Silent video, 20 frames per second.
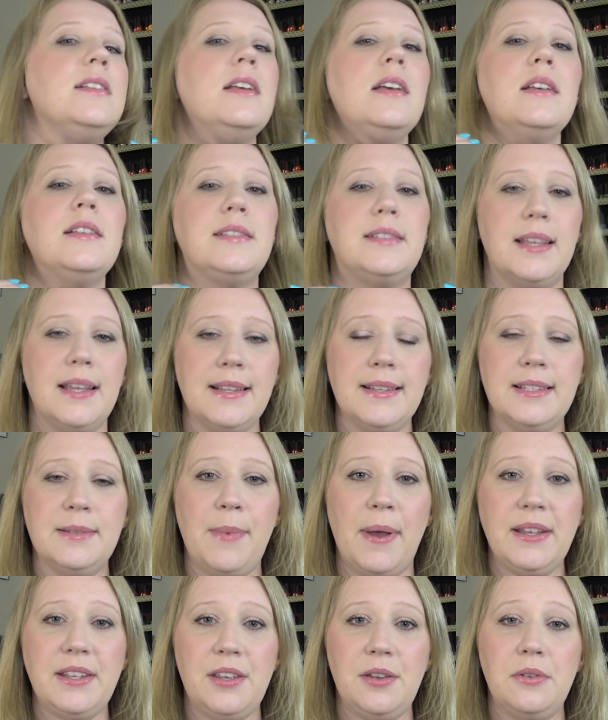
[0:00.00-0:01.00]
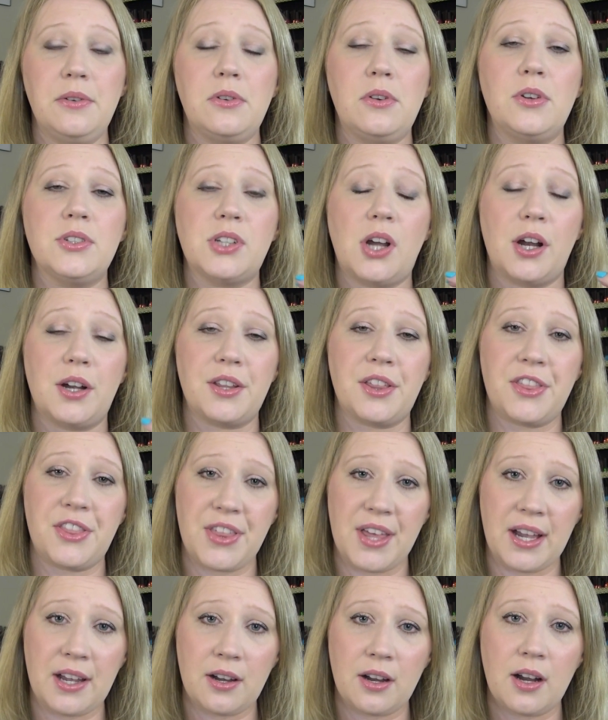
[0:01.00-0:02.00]
Since my cuticles are
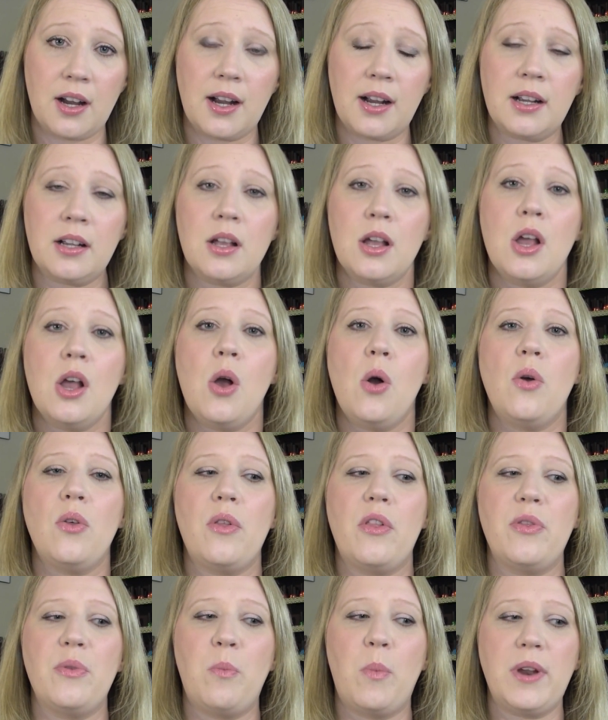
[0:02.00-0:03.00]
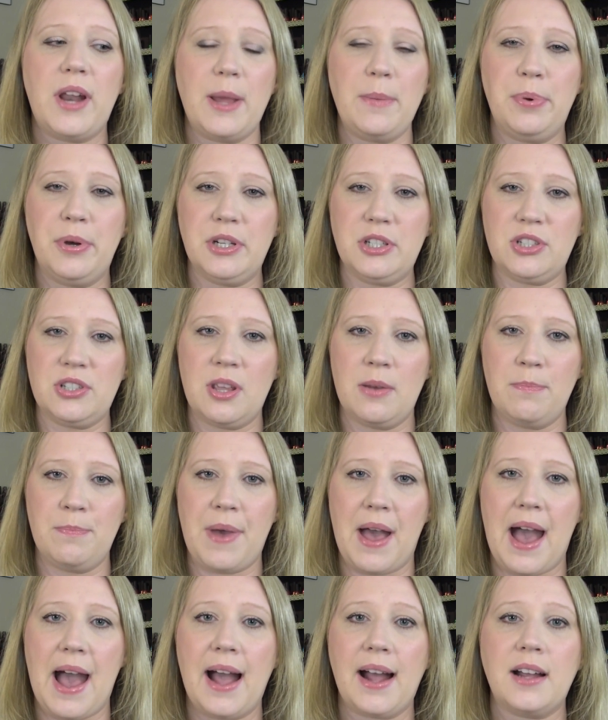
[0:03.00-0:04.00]
thicker, when I push them
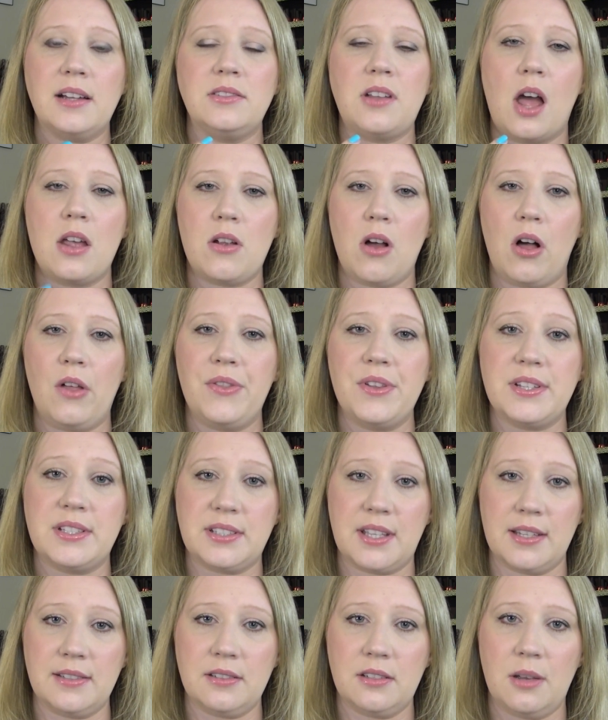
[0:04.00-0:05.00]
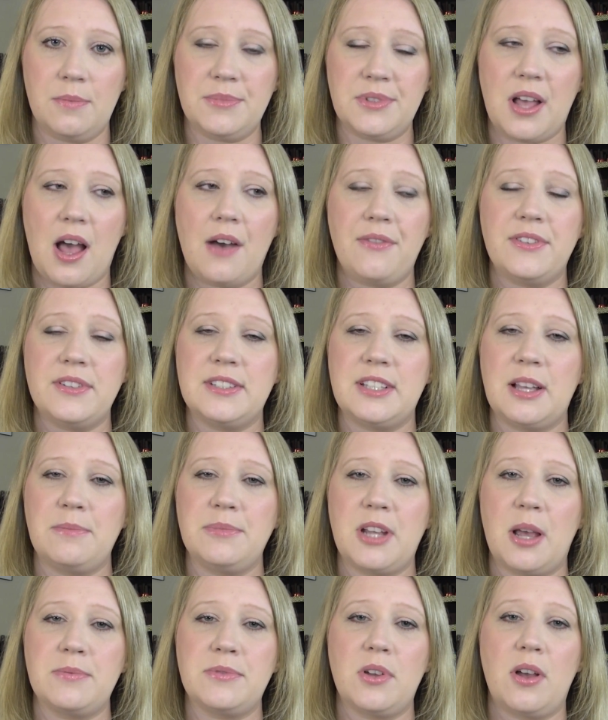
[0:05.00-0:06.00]
back, not all the skin comes off, and
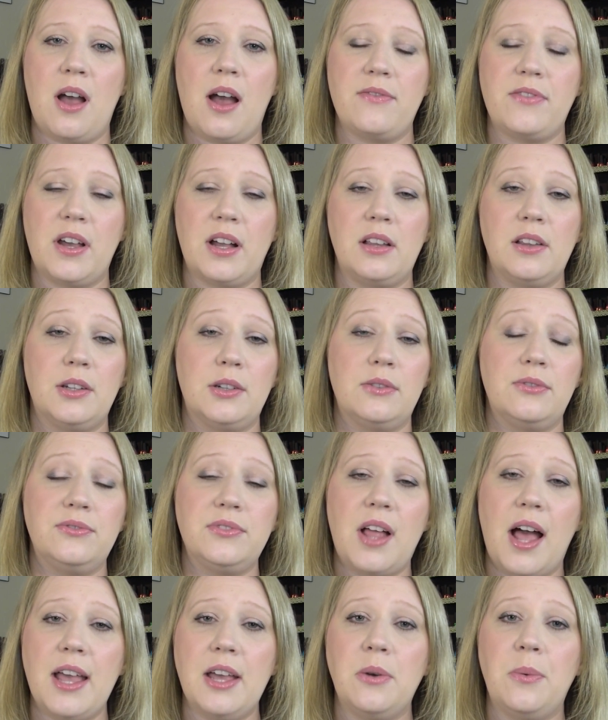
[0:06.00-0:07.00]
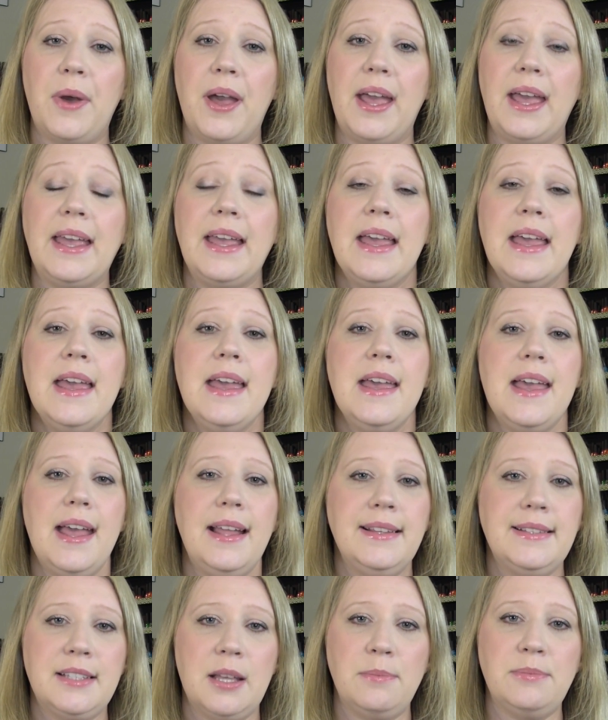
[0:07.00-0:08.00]
sometimes I'll have like a little flyaway,
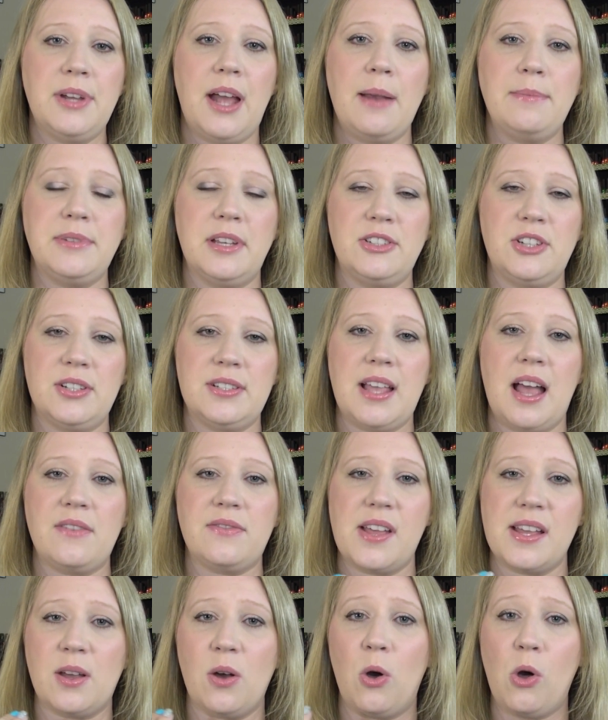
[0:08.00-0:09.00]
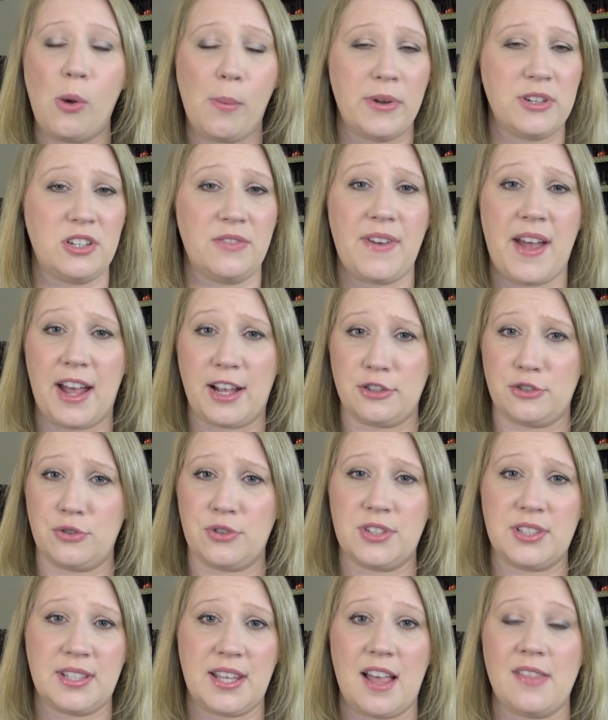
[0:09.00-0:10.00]
and sometimes I just have like a whole bunch of extra
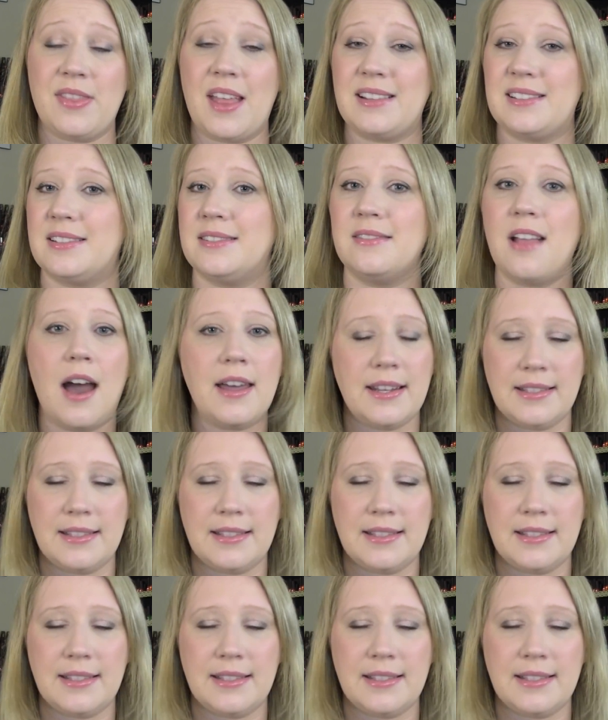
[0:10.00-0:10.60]
skin that's not